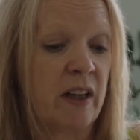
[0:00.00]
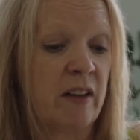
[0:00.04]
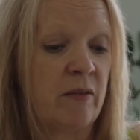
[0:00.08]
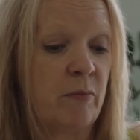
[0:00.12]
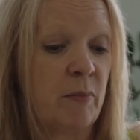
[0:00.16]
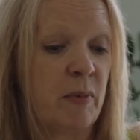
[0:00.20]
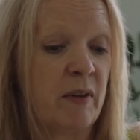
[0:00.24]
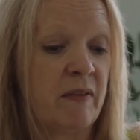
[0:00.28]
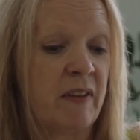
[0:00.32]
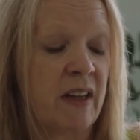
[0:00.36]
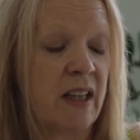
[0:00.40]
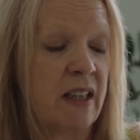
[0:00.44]

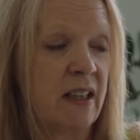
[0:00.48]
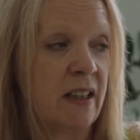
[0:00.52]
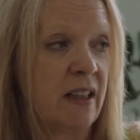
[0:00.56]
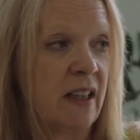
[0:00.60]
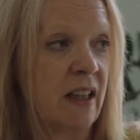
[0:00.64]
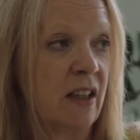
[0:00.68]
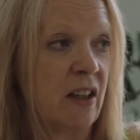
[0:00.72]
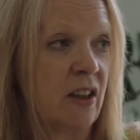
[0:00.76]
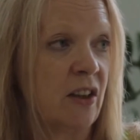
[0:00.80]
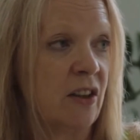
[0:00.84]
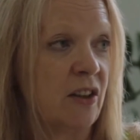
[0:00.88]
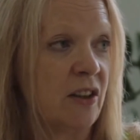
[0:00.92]
providing
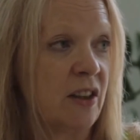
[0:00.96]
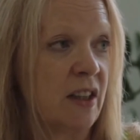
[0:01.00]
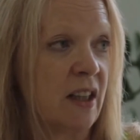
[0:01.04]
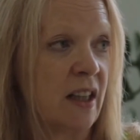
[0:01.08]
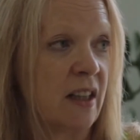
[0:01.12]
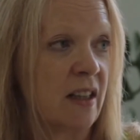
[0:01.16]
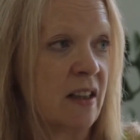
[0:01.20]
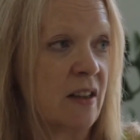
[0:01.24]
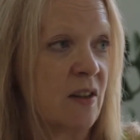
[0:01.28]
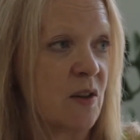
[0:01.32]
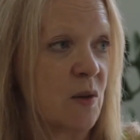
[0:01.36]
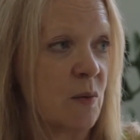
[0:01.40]
that
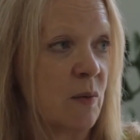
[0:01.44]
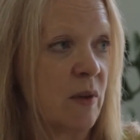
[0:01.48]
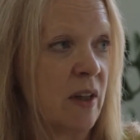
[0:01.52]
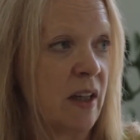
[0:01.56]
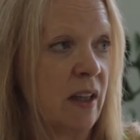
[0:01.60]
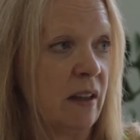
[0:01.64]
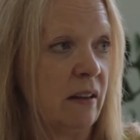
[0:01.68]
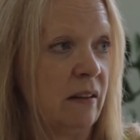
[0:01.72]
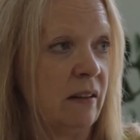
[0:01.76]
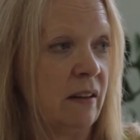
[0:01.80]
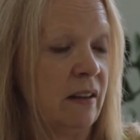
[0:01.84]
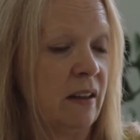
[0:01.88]
contact as
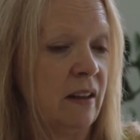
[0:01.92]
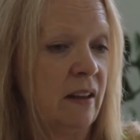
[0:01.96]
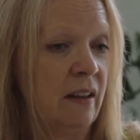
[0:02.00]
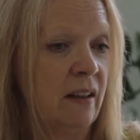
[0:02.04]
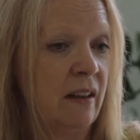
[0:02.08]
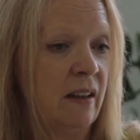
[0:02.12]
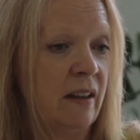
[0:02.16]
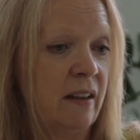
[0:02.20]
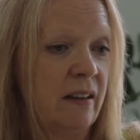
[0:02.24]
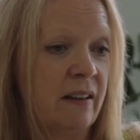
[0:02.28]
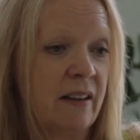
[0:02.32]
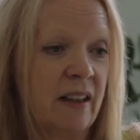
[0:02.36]
well,
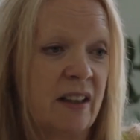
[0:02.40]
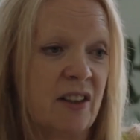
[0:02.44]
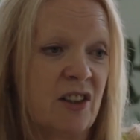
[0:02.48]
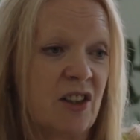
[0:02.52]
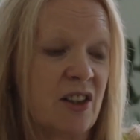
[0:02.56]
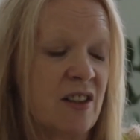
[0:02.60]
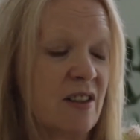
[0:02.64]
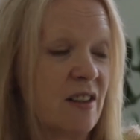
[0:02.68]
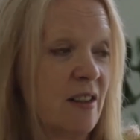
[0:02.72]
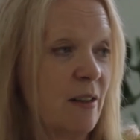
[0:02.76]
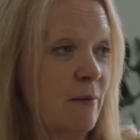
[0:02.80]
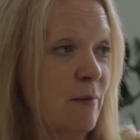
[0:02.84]
that
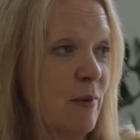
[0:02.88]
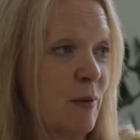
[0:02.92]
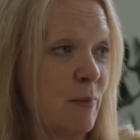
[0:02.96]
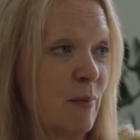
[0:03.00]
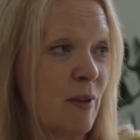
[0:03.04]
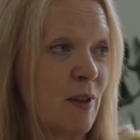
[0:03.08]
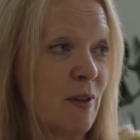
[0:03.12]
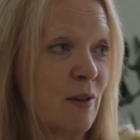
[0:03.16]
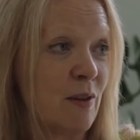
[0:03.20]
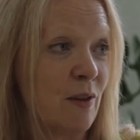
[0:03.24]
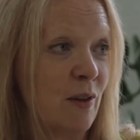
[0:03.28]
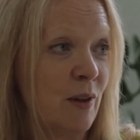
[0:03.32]
just seems to be
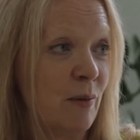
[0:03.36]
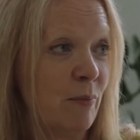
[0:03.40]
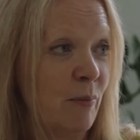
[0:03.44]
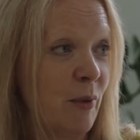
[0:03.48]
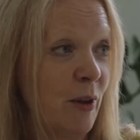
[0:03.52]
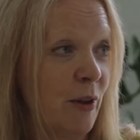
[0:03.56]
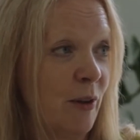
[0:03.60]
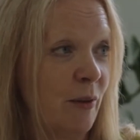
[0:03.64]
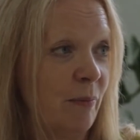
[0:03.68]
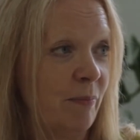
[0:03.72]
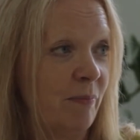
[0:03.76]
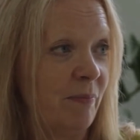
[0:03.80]
so
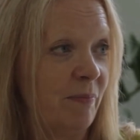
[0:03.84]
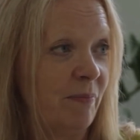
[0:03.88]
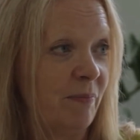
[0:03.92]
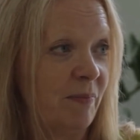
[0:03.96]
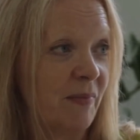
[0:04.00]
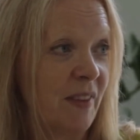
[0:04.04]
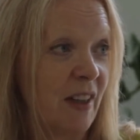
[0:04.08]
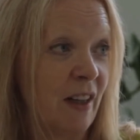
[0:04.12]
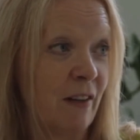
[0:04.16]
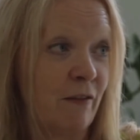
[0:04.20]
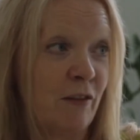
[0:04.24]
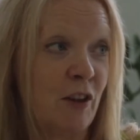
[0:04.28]
important.
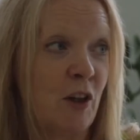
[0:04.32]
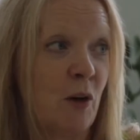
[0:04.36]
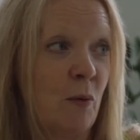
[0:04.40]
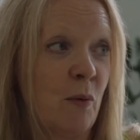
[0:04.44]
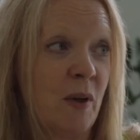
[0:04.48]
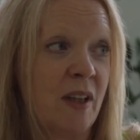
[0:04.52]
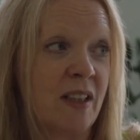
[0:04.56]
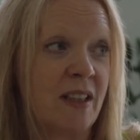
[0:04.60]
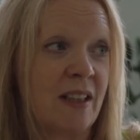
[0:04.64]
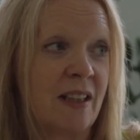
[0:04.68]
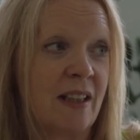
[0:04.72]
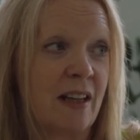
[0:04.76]
I've not
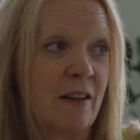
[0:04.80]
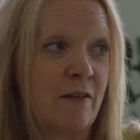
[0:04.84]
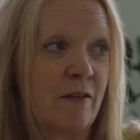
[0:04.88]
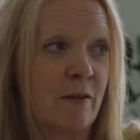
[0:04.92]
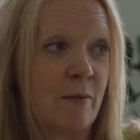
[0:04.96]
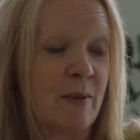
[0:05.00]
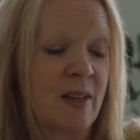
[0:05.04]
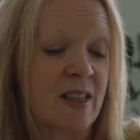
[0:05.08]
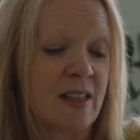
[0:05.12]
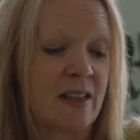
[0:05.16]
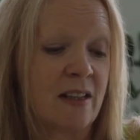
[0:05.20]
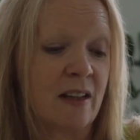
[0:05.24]
worked it out for
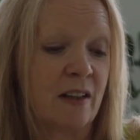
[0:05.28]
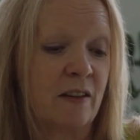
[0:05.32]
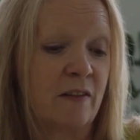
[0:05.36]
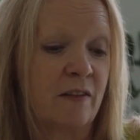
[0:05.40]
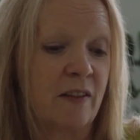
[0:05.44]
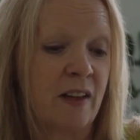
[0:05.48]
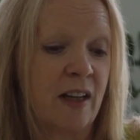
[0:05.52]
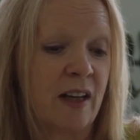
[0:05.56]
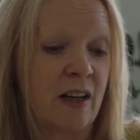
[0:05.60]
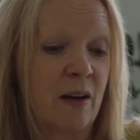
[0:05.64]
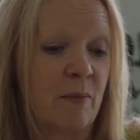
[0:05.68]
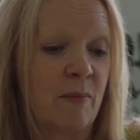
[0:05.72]
myself
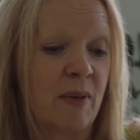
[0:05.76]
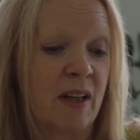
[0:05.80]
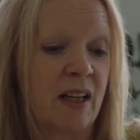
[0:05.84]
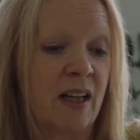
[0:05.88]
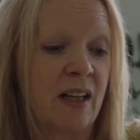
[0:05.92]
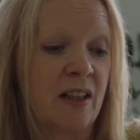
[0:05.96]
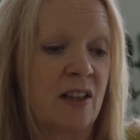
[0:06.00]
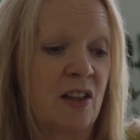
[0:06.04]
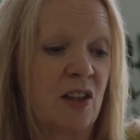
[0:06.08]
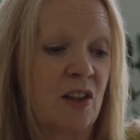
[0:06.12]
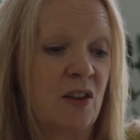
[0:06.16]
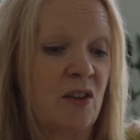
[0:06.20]
yet, but
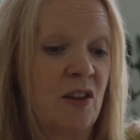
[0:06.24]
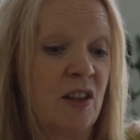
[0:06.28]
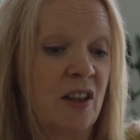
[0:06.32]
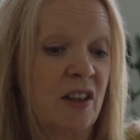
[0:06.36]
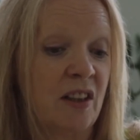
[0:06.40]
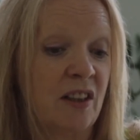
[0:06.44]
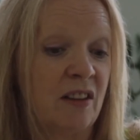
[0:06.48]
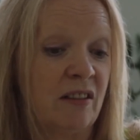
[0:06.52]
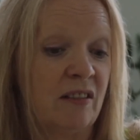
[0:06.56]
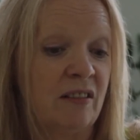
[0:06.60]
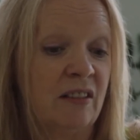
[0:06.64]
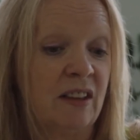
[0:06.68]
I do
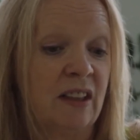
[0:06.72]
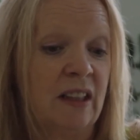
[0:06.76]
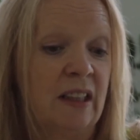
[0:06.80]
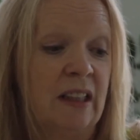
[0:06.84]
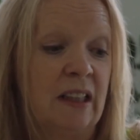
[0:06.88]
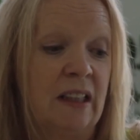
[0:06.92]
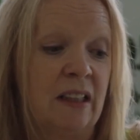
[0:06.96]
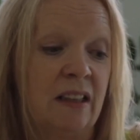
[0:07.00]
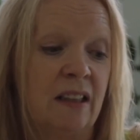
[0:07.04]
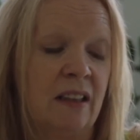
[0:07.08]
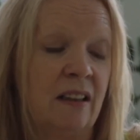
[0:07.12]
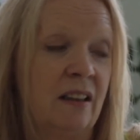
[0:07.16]
know
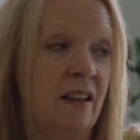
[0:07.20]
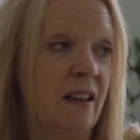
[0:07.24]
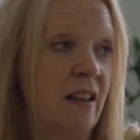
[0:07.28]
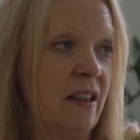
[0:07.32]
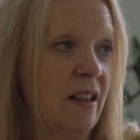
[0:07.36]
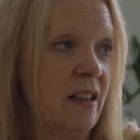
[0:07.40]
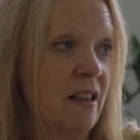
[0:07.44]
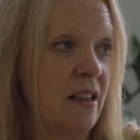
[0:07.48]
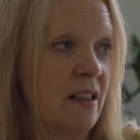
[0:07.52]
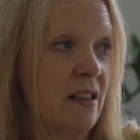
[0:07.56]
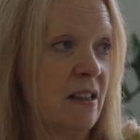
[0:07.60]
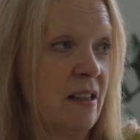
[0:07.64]
that
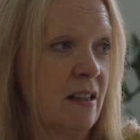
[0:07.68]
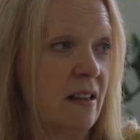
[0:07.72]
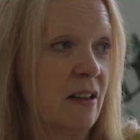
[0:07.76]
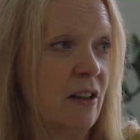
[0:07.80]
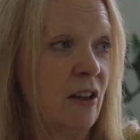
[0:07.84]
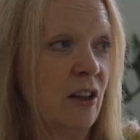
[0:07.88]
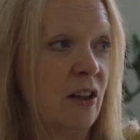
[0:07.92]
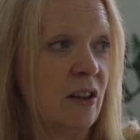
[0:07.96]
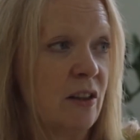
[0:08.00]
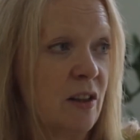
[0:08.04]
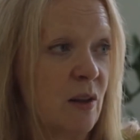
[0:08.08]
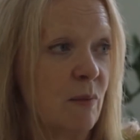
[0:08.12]
learners
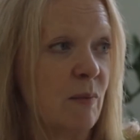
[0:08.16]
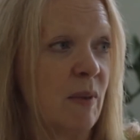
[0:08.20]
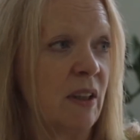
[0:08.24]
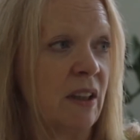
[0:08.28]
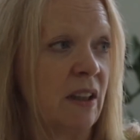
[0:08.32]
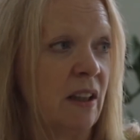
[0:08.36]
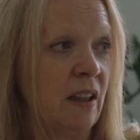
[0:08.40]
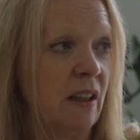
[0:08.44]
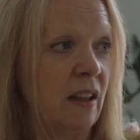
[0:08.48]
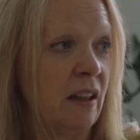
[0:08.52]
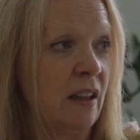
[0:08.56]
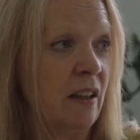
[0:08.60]

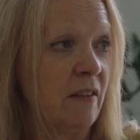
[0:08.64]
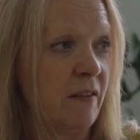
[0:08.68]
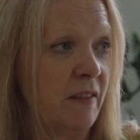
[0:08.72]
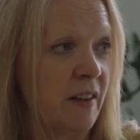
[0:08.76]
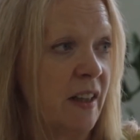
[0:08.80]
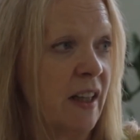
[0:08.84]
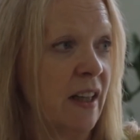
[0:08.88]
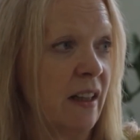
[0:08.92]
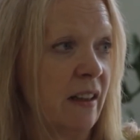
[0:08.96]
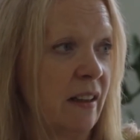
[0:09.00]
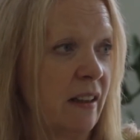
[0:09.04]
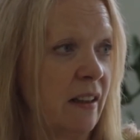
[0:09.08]
ultimately love
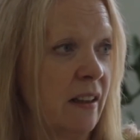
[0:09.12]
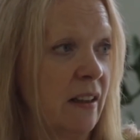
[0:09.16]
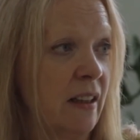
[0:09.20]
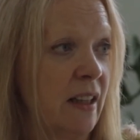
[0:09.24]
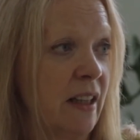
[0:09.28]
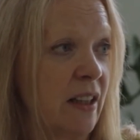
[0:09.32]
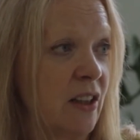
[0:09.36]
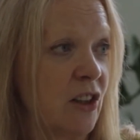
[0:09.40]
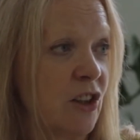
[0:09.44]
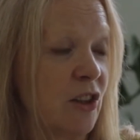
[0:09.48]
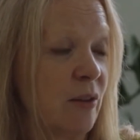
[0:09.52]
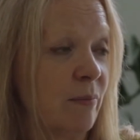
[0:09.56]
that
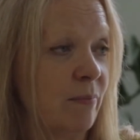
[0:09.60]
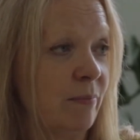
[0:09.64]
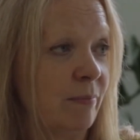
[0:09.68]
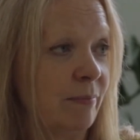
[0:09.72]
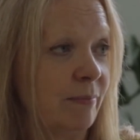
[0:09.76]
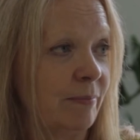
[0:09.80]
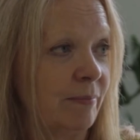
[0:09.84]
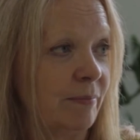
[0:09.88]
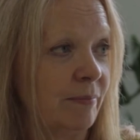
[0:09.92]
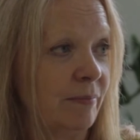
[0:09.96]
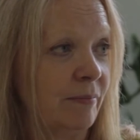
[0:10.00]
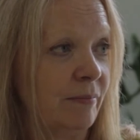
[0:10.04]
connection
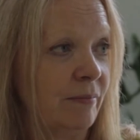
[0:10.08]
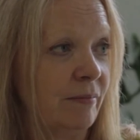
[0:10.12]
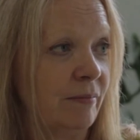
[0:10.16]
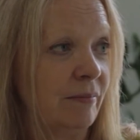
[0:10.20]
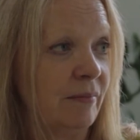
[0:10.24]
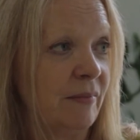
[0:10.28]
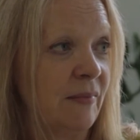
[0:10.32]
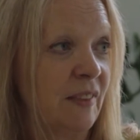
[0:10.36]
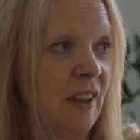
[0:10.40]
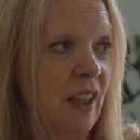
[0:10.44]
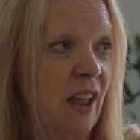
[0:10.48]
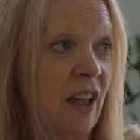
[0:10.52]

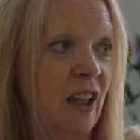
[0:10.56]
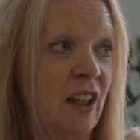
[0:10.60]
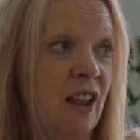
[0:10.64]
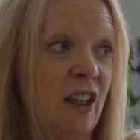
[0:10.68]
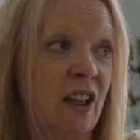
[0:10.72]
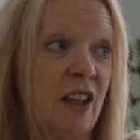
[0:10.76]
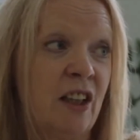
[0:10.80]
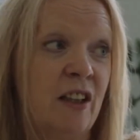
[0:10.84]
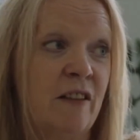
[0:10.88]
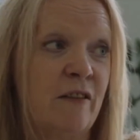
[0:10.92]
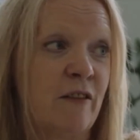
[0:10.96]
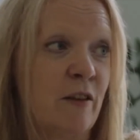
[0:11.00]
and
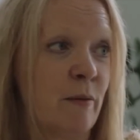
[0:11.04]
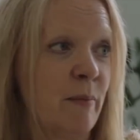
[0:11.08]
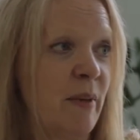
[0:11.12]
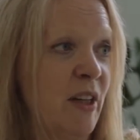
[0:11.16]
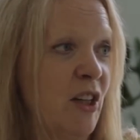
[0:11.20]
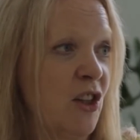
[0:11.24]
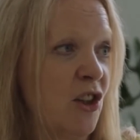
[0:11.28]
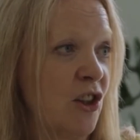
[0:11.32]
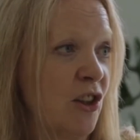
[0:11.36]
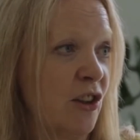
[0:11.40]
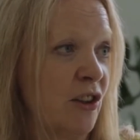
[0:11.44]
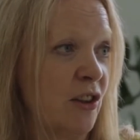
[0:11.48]
learn from
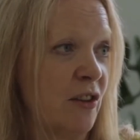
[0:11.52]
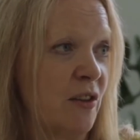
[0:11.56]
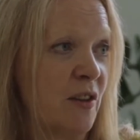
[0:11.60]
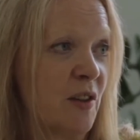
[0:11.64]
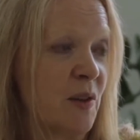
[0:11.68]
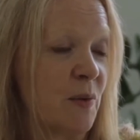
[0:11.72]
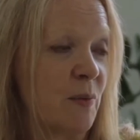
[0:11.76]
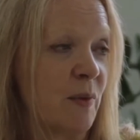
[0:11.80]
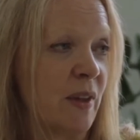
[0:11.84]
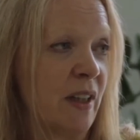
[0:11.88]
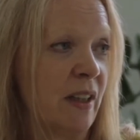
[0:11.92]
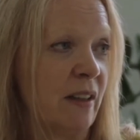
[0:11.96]
each other
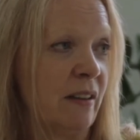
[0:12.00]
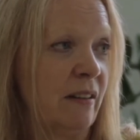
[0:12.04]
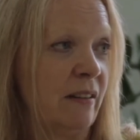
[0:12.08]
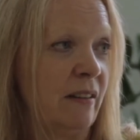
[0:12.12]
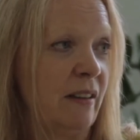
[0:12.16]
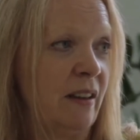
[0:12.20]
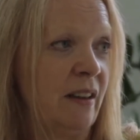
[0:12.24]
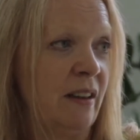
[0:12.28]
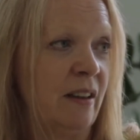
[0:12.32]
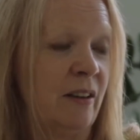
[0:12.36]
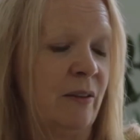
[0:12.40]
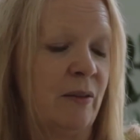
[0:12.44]
as well,
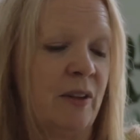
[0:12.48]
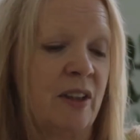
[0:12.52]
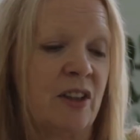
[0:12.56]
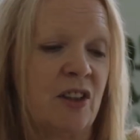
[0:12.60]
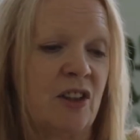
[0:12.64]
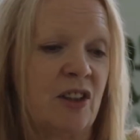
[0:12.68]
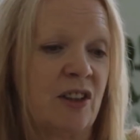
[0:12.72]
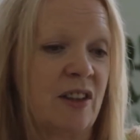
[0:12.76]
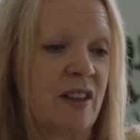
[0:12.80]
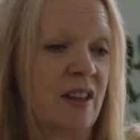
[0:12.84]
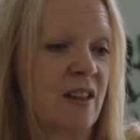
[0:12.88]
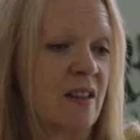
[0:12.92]
you know,
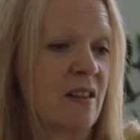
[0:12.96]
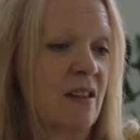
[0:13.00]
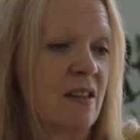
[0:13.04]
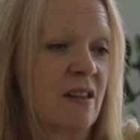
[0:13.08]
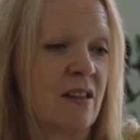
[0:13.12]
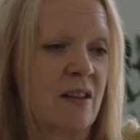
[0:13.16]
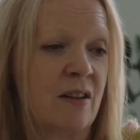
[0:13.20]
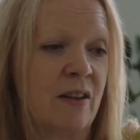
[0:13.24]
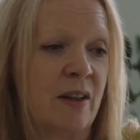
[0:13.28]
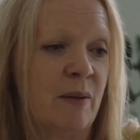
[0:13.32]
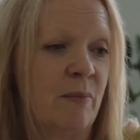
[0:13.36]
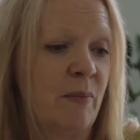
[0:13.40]
which that's
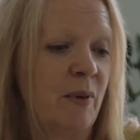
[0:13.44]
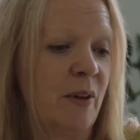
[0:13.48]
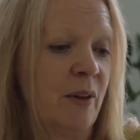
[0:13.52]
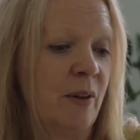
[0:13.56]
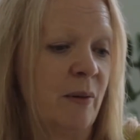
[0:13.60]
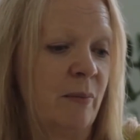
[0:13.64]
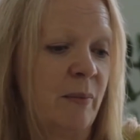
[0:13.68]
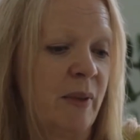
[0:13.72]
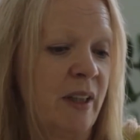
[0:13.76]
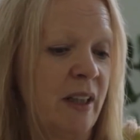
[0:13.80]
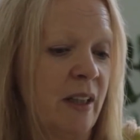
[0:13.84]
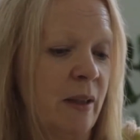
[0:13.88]
so
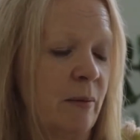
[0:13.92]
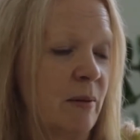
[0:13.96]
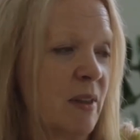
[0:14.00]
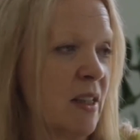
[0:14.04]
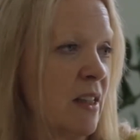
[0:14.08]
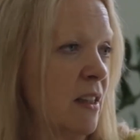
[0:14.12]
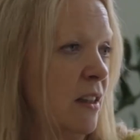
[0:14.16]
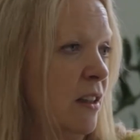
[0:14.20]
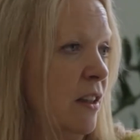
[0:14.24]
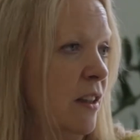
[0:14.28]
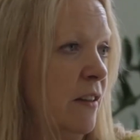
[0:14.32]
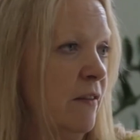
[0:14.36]
important, being able
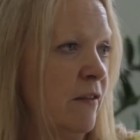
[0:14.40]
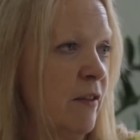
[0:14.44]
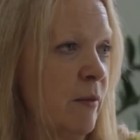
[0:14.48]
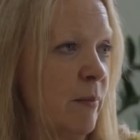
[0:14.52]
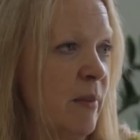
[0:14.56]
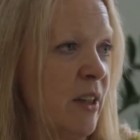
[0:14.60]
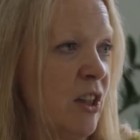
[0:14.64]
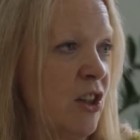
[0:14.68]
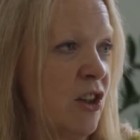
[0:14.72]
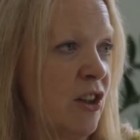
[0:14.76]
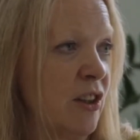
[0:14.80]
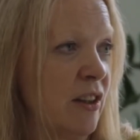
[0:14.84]
to learn from
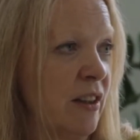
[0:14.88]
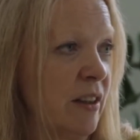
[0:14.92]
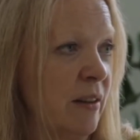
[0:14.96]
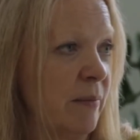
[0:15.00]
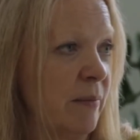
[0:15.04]
each other.